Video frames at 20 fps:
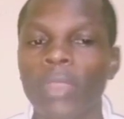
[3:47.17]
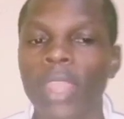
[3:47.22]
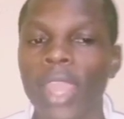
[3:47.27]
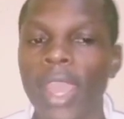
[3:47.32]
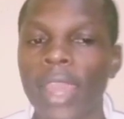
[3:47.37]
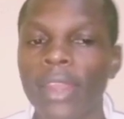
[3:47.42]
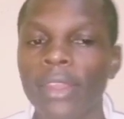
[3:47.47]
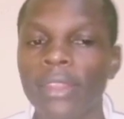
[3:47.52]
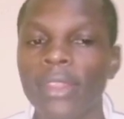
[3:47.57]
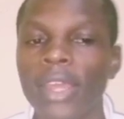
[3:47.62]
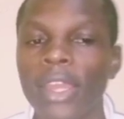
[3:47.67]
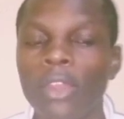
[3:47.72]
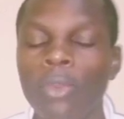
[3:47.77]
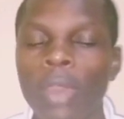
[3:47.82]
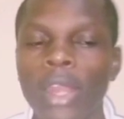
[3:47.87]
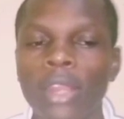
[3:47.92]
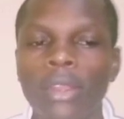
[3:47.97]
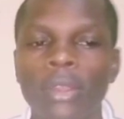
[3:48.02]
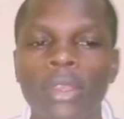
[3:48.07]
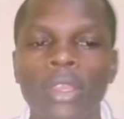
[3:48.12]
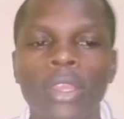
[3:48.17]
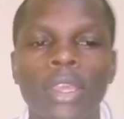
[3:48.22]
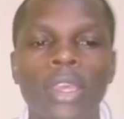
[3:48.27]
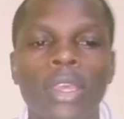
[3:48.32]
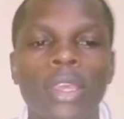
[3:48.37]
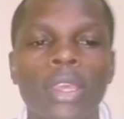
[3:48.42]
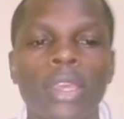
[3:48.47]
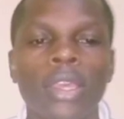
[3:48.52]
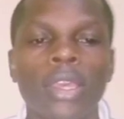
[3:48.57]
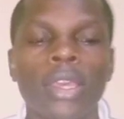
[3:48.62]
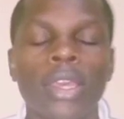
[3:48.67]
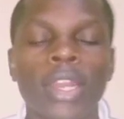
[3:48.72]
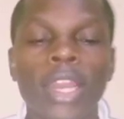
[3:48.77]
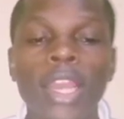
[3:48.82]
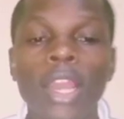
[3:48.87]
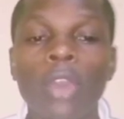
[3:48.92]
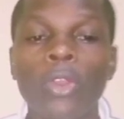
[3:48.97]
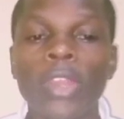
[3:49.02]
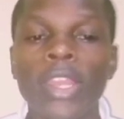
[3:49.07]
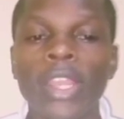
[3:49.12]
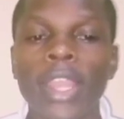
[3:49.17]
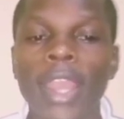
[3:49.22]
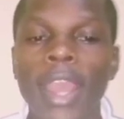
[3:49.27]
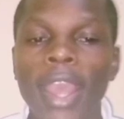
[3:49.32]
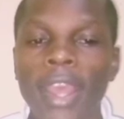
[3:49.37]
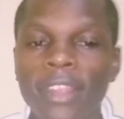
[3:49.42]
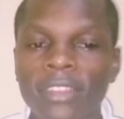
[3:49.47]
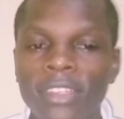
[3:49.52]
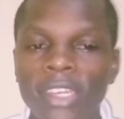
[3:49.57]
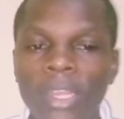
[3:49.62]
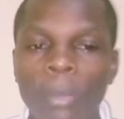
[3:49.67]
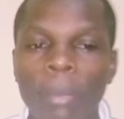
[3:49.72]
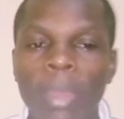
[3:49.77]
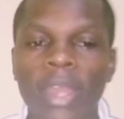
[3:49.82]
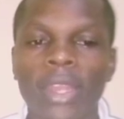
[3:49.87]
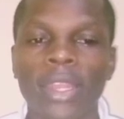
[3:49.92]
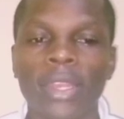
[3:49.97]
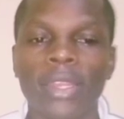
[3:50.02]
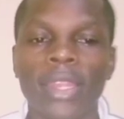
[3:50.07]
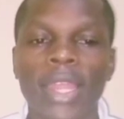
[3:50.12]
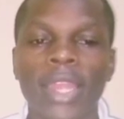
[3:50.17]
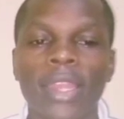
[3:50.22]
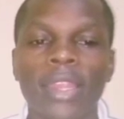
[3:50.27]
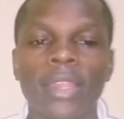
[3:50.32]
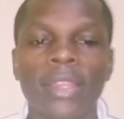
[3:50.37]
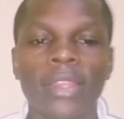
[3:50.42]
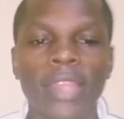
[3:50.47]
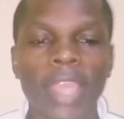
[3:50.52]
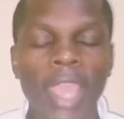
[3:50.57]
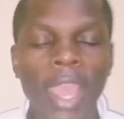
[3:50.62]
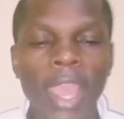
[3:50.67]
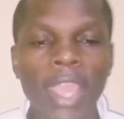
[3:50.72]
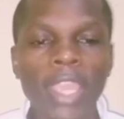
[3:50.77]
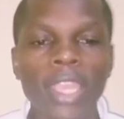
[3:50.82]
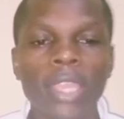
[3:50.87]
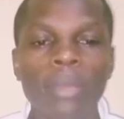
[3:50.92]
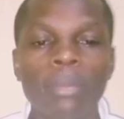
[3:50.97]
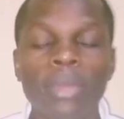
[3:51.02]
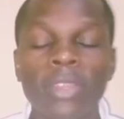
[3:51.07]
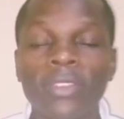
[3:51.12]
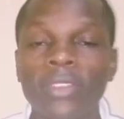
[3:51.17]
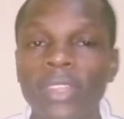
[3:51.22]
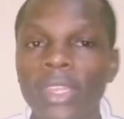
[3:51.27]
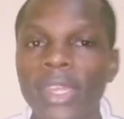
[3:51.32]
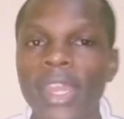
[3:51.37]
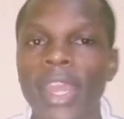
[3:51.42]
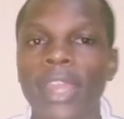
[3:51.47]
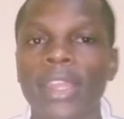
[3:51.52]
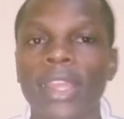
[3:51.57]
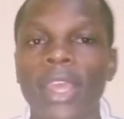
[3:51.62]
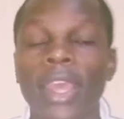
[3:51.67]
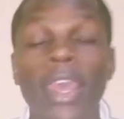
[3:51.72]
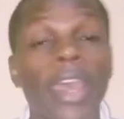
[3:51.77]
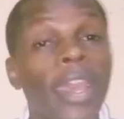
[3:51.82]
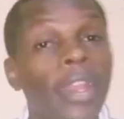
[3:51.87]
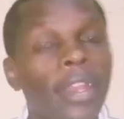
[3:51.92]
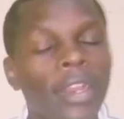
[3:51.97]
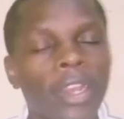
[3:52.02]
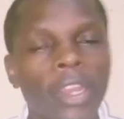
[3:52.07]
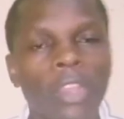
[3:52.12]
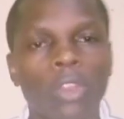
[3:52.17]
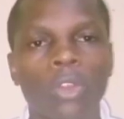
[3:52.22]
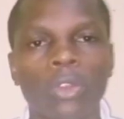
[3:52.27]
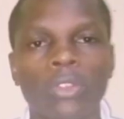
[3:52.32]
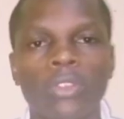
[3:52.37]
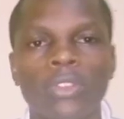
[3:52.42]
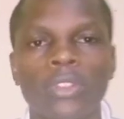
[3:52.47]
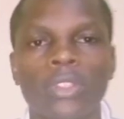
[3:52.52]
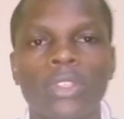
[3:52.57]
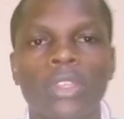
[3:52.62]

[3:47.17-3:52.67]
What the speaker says: And that one, Raila Odinga has demanded that the IEBC data and records